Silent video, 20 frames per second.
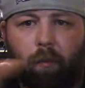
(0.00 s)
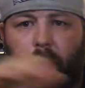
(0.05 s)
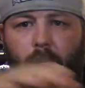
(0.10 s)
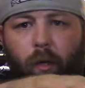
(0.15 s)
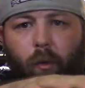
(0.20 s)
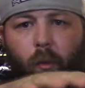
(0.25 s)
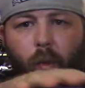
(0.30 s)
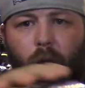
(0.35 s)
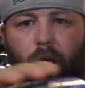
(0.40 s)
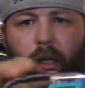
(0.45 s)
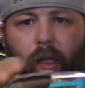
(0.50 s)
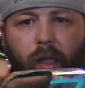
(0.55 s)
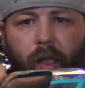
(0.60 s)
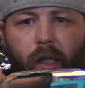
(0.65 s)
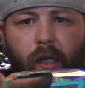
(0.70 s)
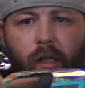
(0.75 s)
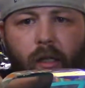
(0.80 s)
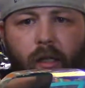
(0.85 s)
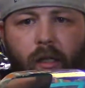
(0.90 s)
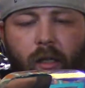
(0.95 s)
But the one thing
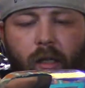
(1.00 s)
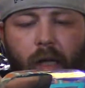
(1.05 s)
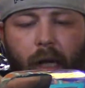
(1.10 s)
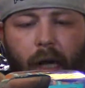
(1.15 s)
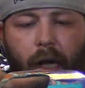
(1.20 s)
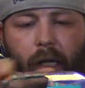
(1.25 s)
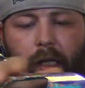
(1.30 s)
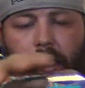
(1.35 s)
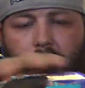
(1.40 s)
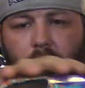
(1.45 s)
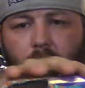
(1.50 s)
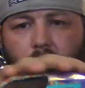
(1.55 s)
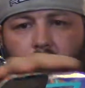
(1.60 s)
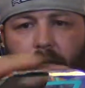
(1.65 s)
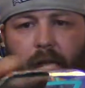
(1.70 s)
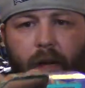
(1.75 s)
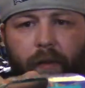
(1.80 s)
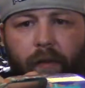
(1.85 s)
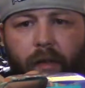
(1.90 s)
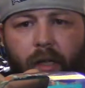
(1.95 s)
is nice, it does
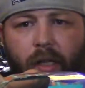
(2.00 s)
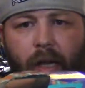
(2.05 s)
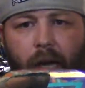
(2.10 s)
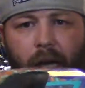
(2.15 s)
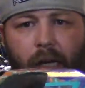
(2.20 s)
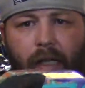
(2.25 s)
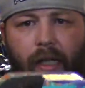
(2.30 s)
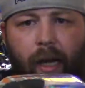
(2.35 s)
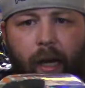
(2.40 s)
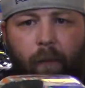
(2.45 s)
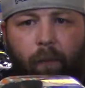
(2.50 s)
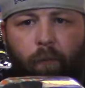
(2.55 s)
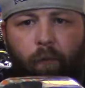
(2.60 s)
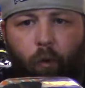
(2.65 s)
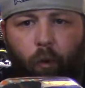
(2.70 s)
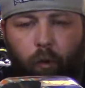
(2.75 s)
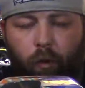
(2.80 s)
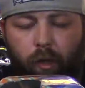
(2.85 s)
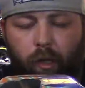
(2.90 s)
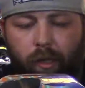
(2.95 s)
have this nice cab
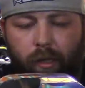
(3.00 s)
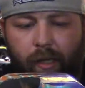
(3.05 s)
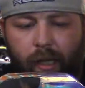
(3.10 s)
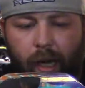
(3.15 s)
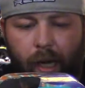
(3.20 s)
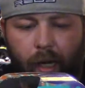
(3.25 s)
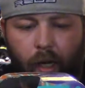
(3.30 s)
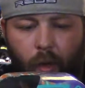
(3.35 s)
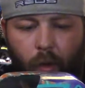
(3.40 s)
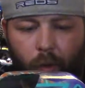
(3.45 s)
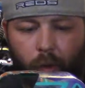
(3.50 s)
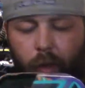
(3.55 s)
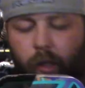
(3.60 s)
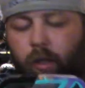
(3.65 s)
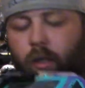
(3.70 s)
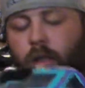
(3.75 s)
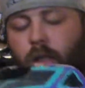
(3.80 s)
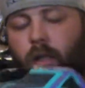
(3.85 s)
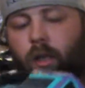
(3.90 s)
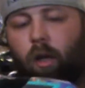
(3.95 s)
forward design on
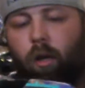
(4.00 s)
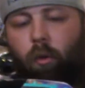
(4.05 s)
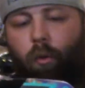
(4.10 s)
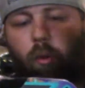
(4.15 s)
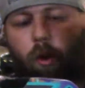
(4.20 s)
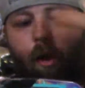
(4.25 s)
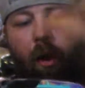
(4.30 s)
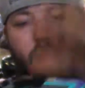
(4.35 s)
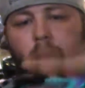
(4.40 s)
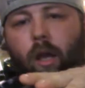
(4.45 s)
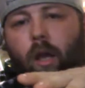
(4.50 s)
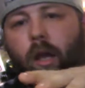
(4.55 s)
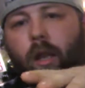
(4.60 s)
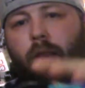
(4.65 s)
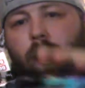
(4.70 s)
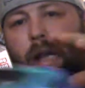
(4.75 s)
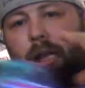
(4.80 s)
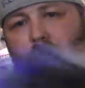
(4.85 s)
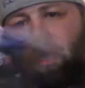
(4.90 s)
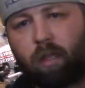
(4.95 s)
it. So
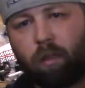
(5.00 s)
that's the